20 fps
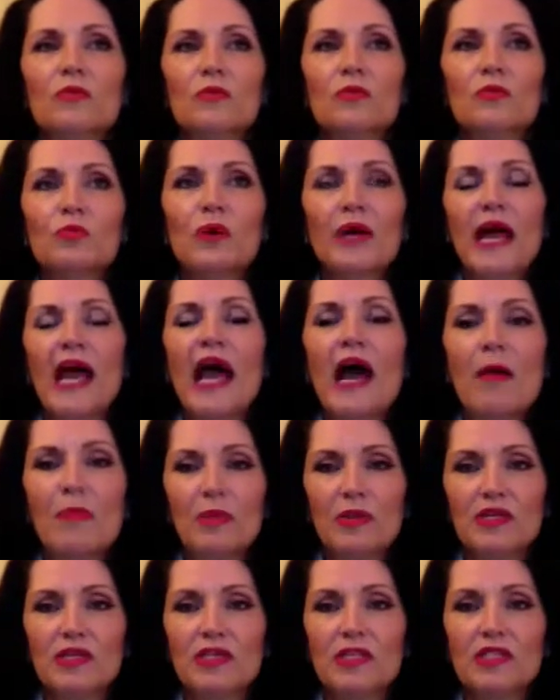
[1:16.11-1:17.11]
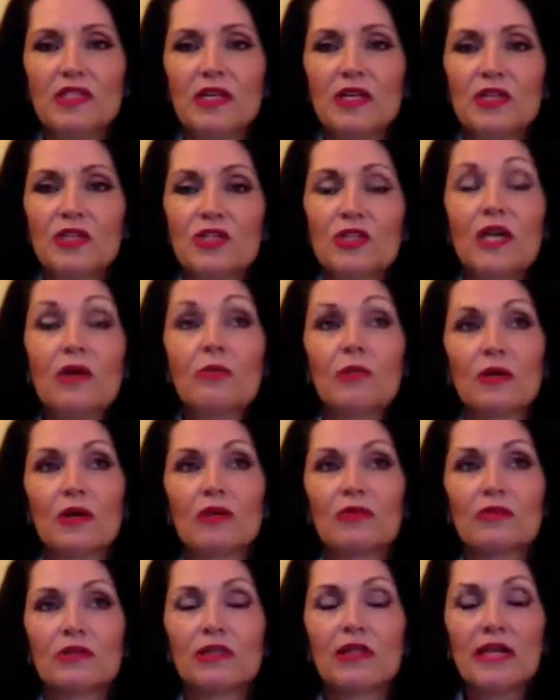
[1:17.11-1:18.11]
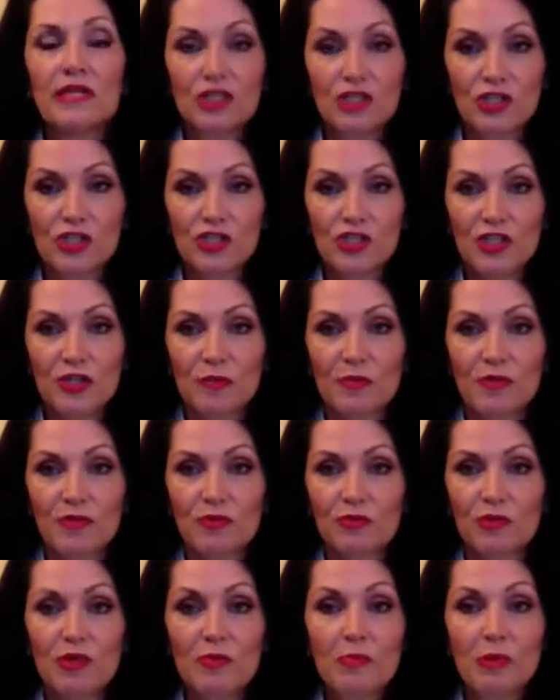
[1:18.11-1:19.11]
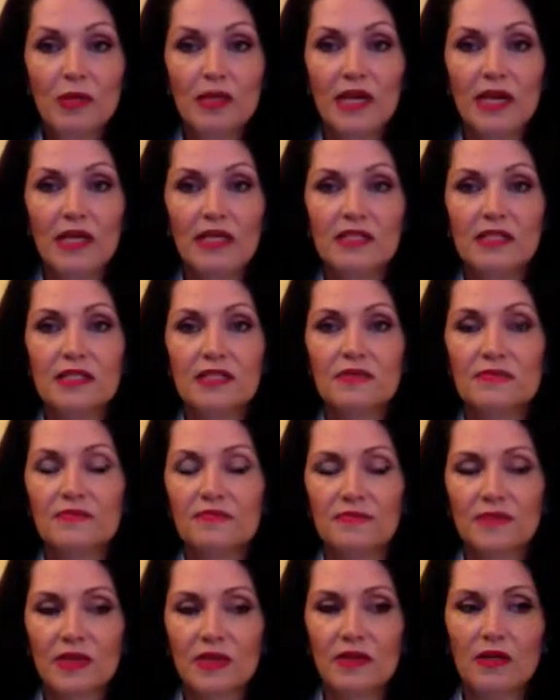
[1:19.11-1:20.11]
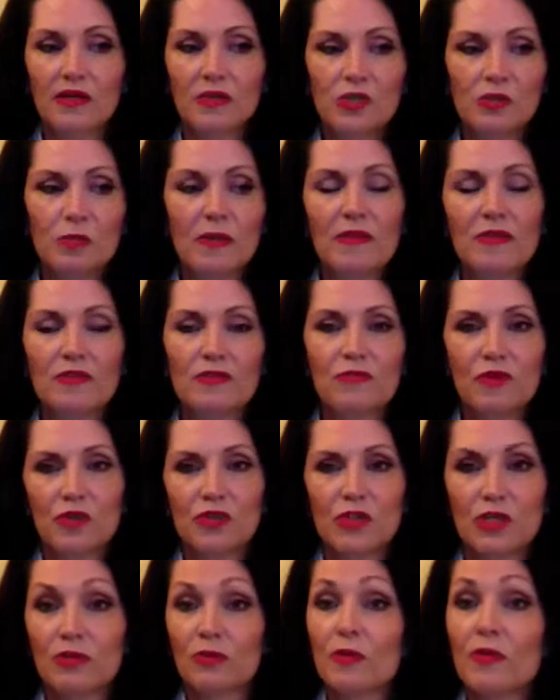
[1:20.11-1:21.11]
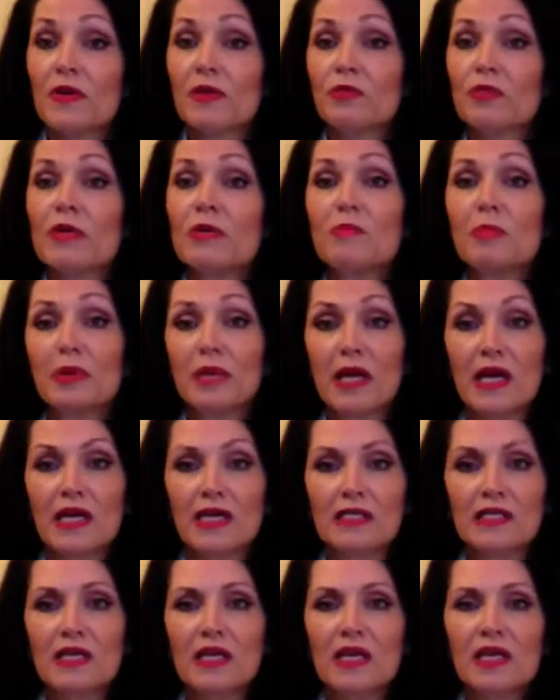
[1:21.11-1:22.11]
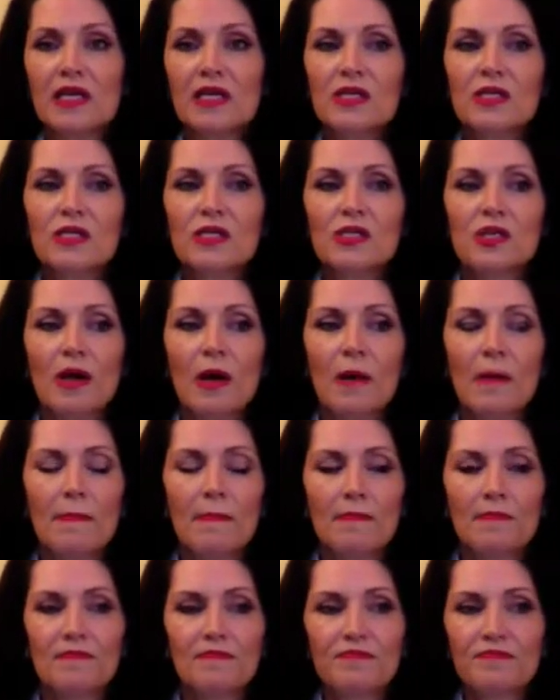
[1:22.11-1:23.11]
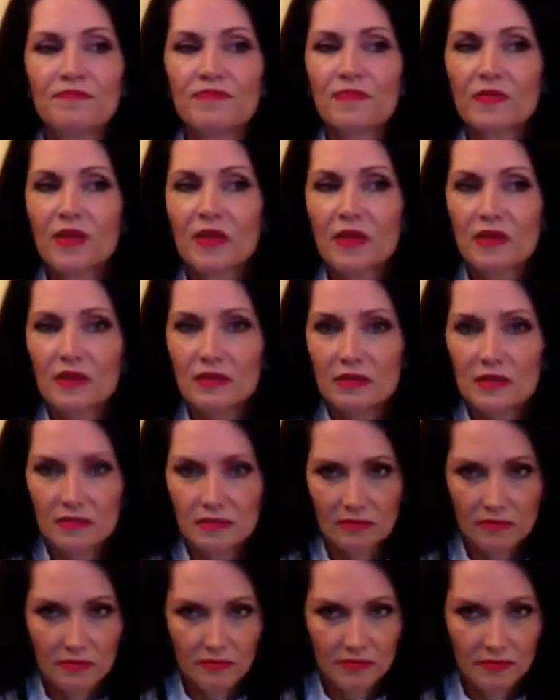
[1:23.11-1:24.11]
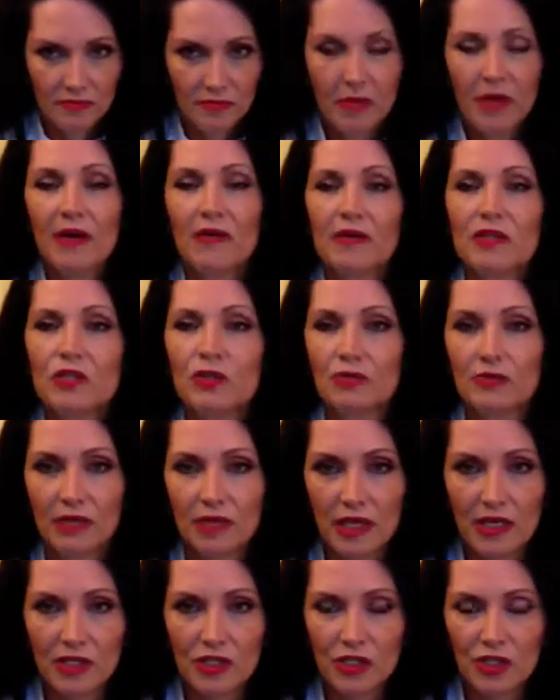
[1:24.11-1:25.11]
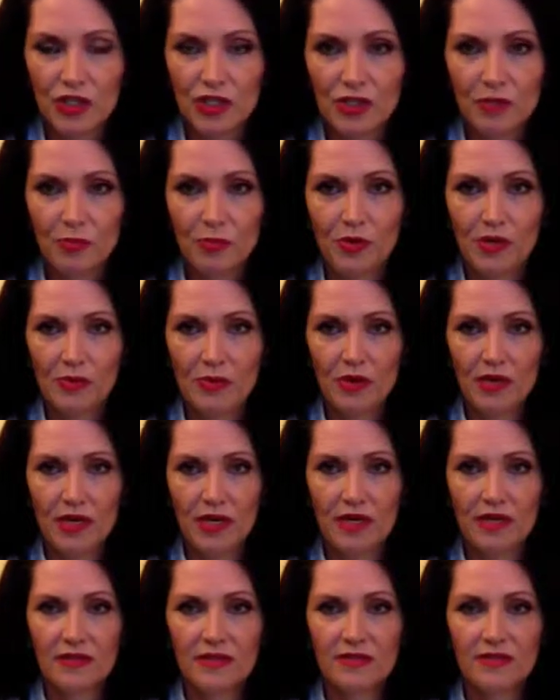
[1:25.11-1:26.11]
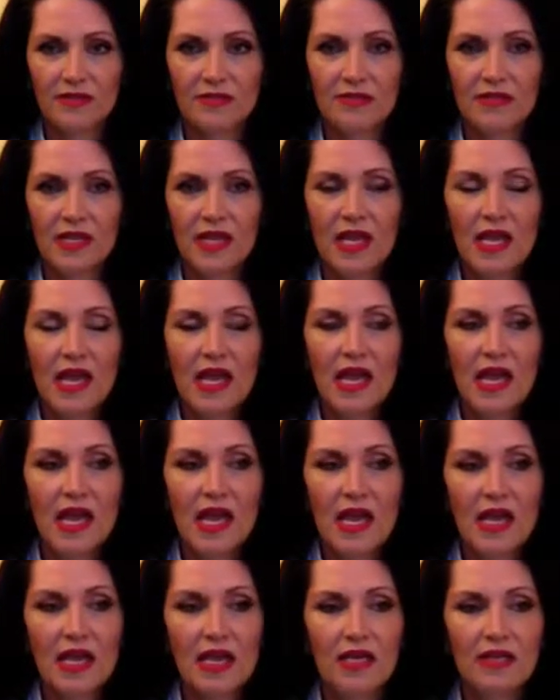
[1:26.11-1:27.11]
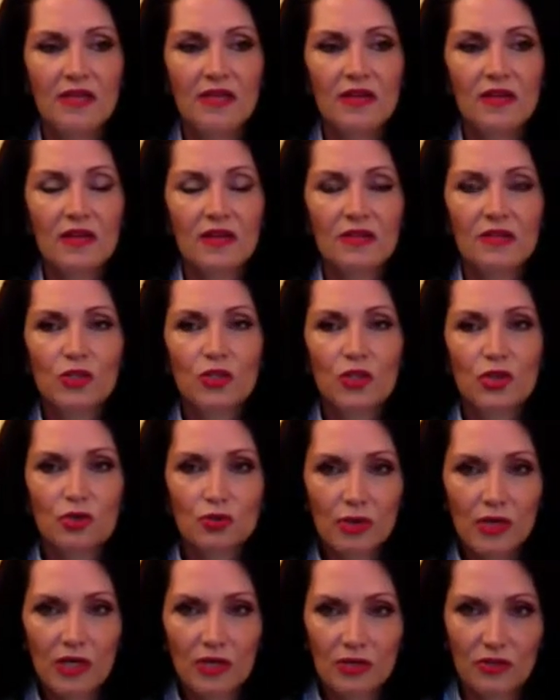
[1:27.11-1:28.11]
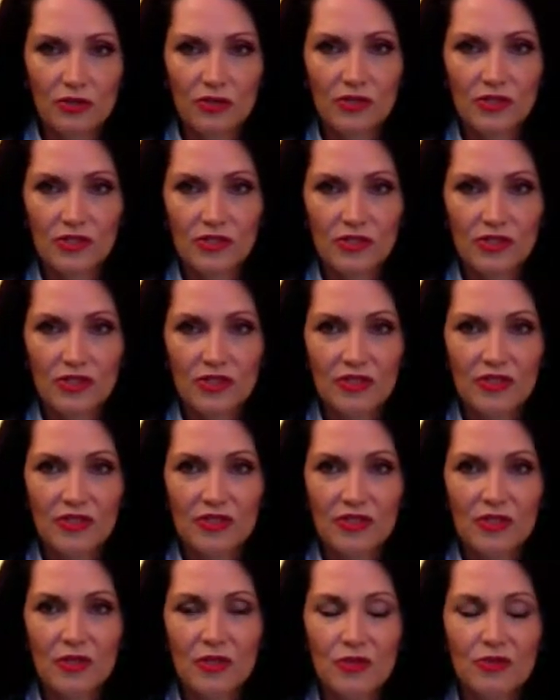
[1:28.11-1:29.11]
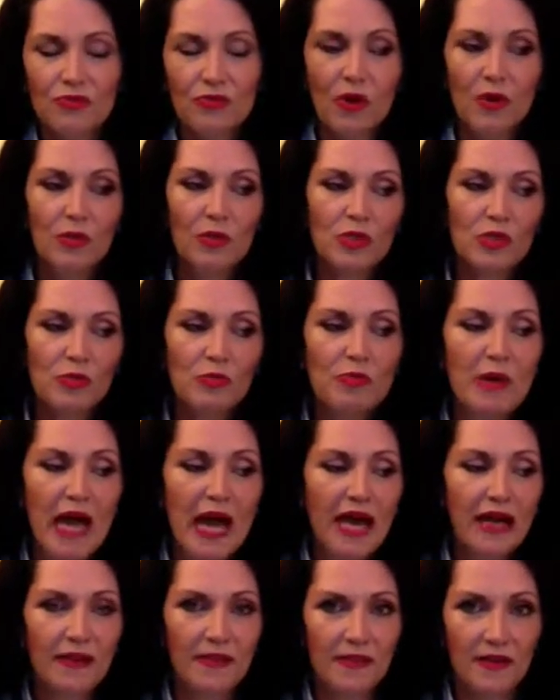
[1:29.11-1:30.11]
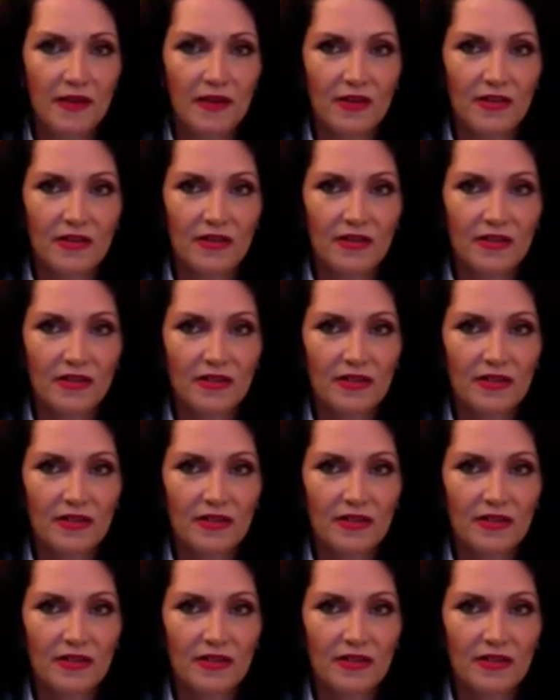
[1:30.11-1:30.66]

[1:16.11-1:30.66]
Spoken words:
what happens is, say we're in a relationship that replays, I'll just make this very general, that replays some parental relationship we were in. And the triggers throw us back there.